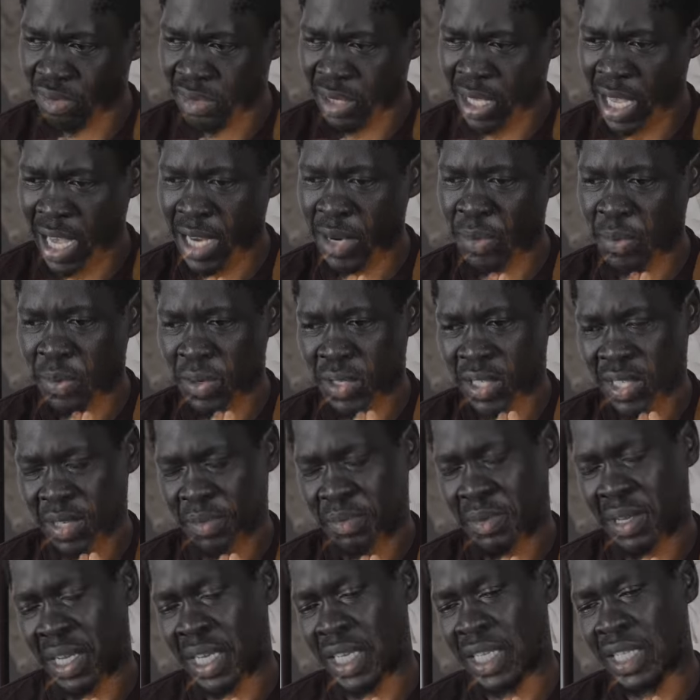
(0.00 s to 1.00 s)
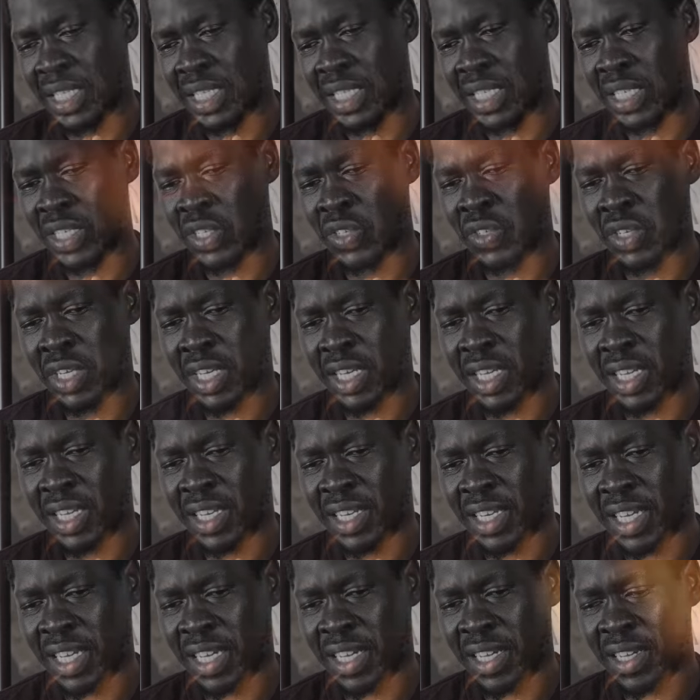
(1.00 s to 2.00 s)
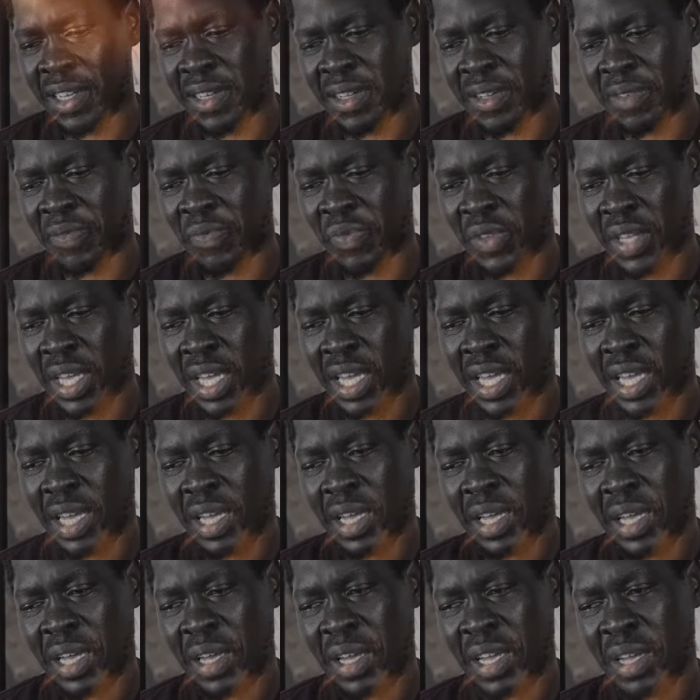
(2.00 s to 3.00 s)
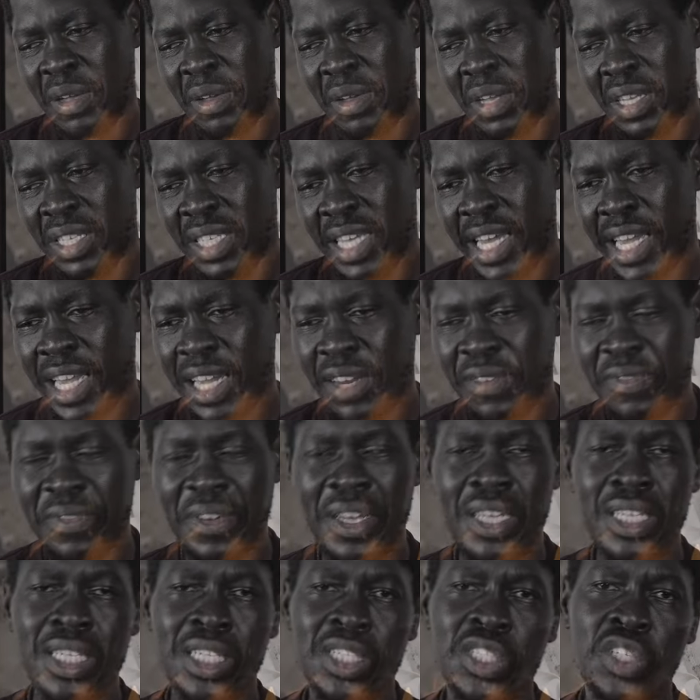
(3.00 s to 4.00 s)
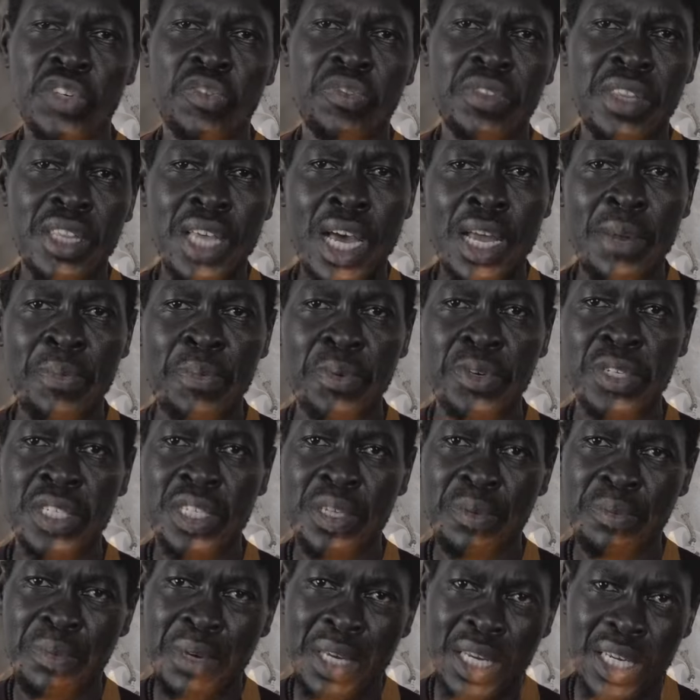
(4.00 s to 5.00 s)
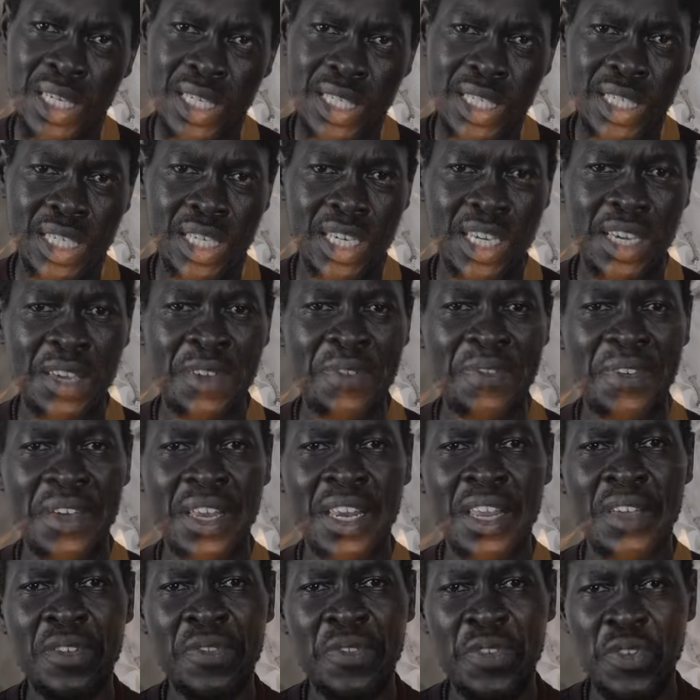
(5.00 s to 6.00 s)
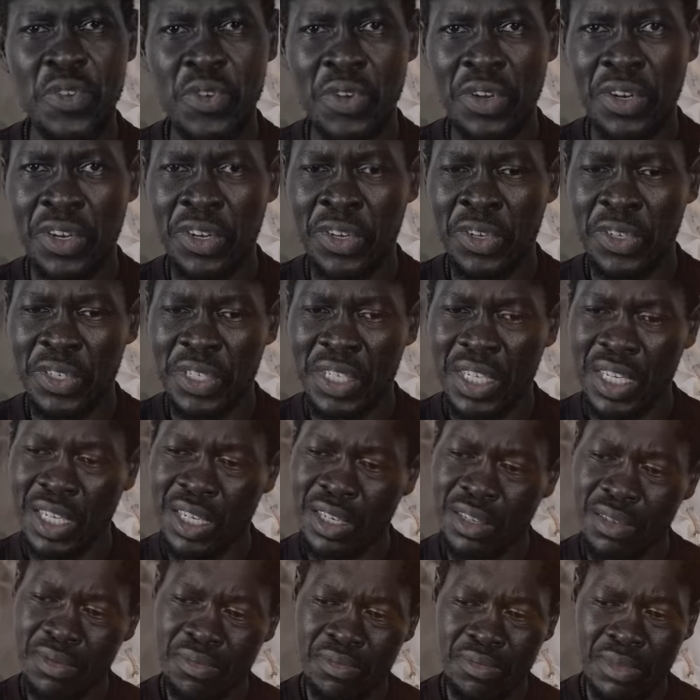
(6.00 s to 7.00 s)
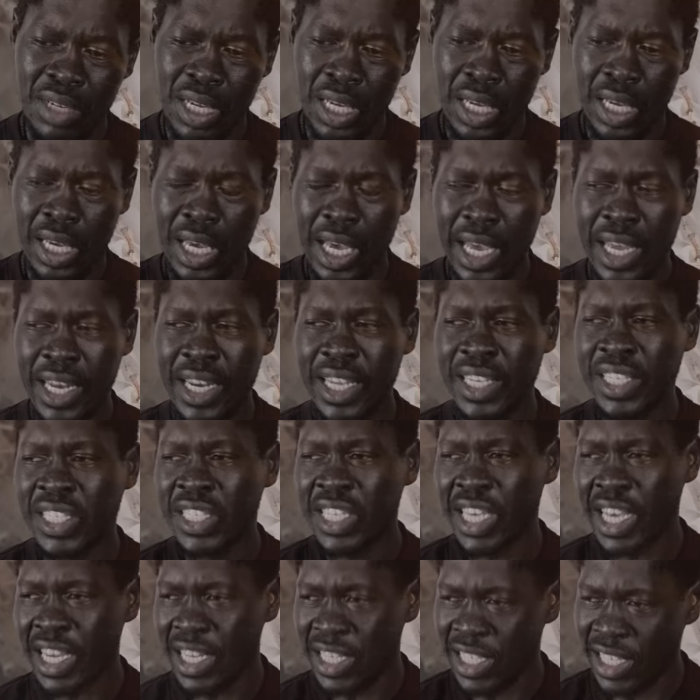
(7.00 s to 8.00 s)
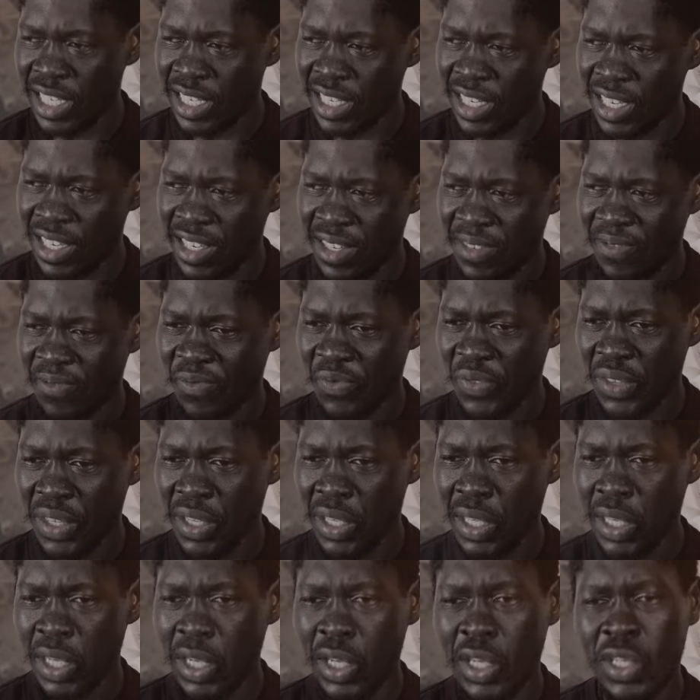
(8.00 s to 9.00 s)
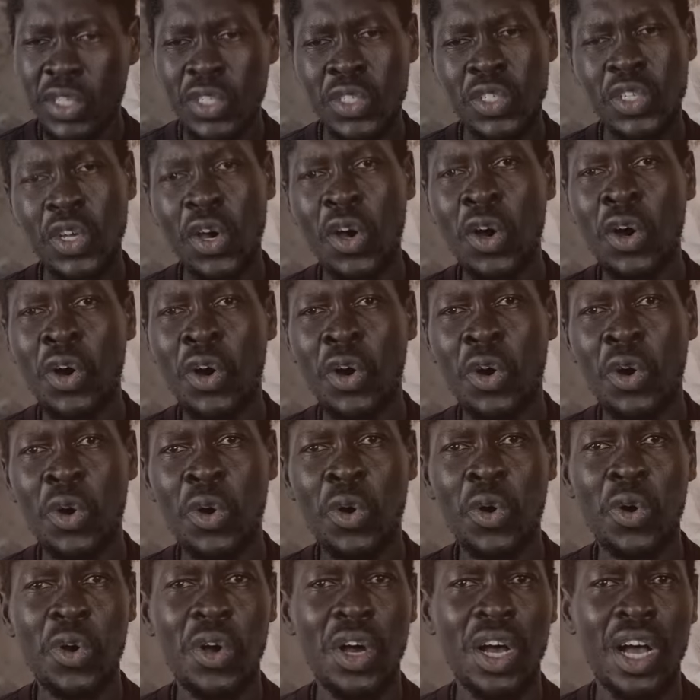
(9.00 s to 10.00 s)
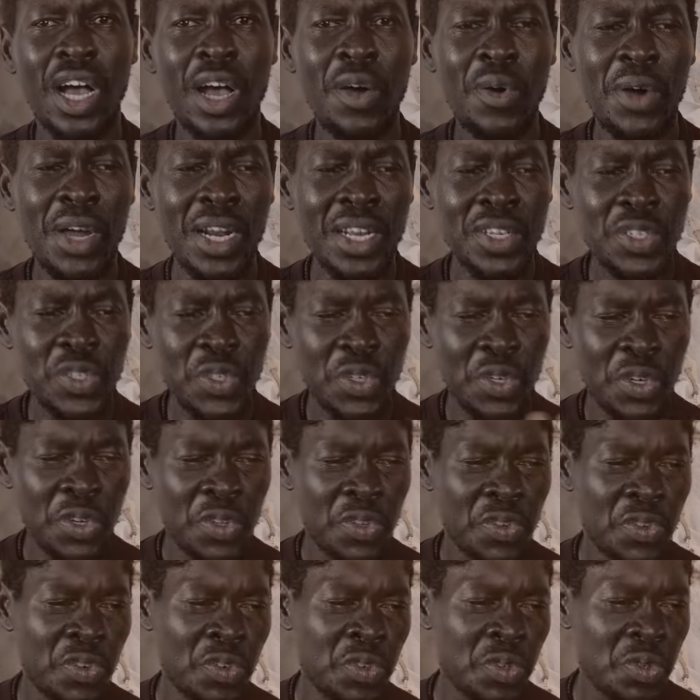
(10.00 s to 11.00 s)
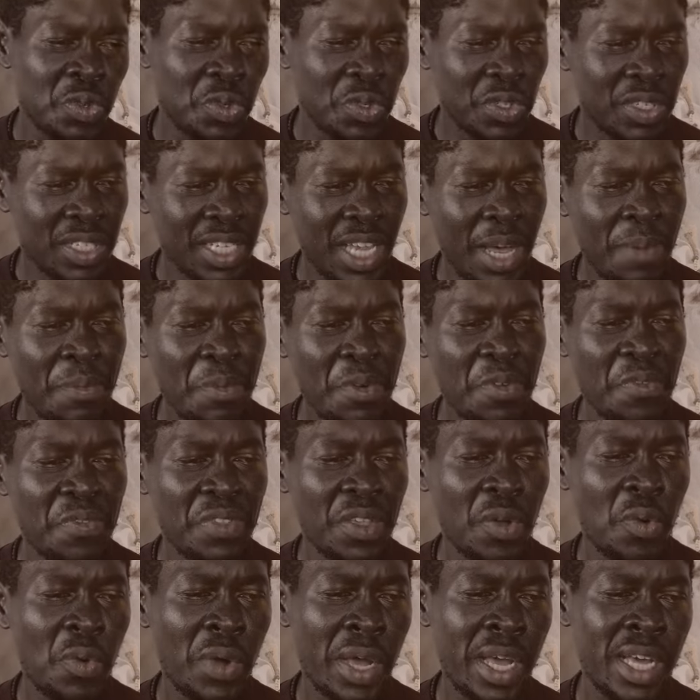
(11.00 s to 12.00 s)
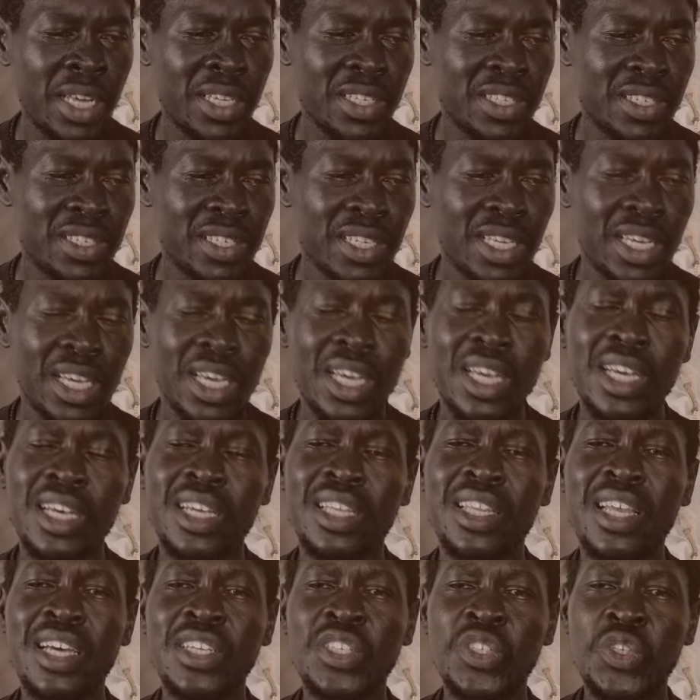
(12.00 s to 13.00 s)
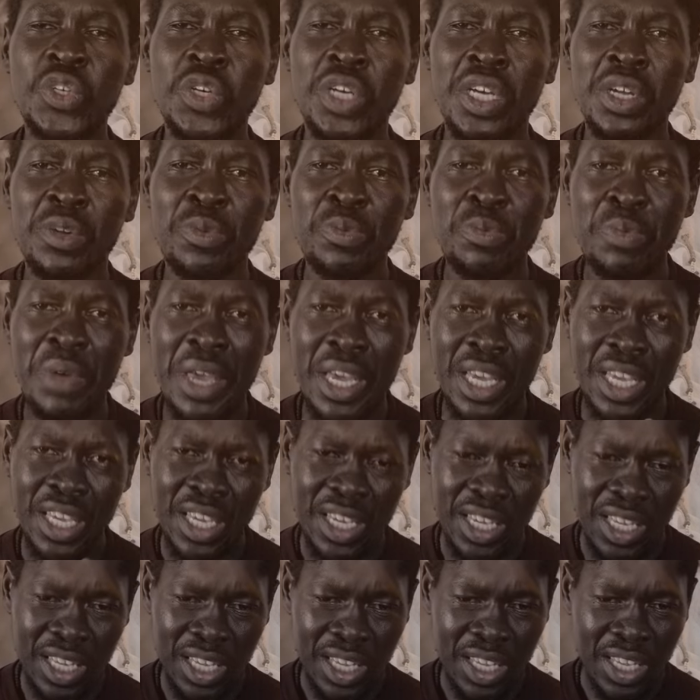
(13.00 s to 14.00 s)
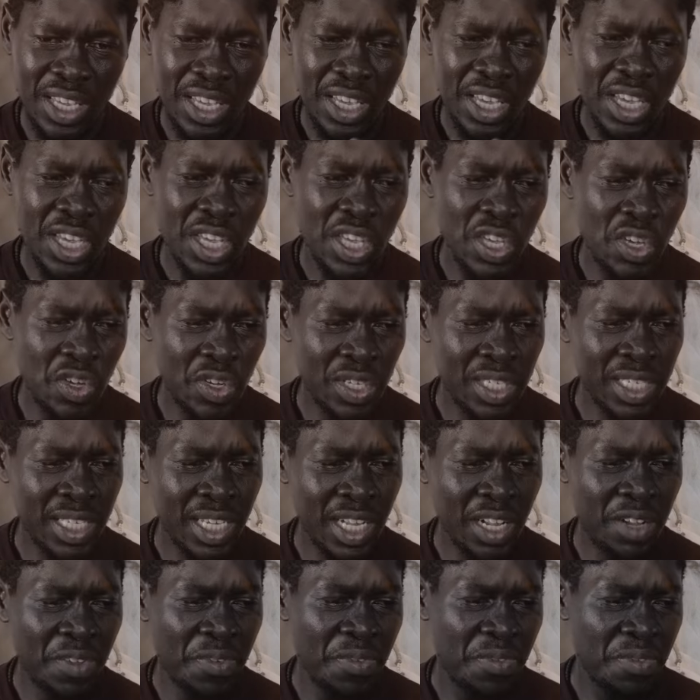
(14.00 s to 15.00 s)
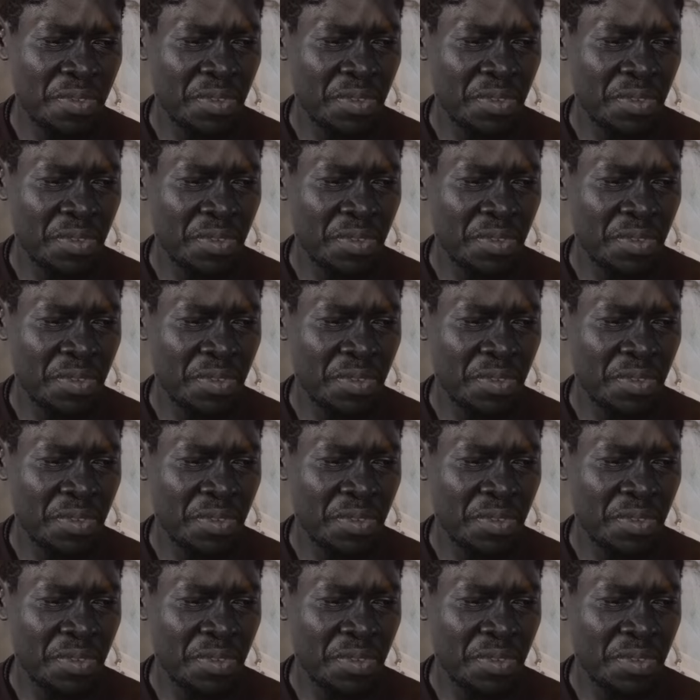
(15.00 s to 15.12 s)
that possibility. You can take advantage of that possibility even if you're not initiated. So I wanted to go through some of the ways that you can make yourself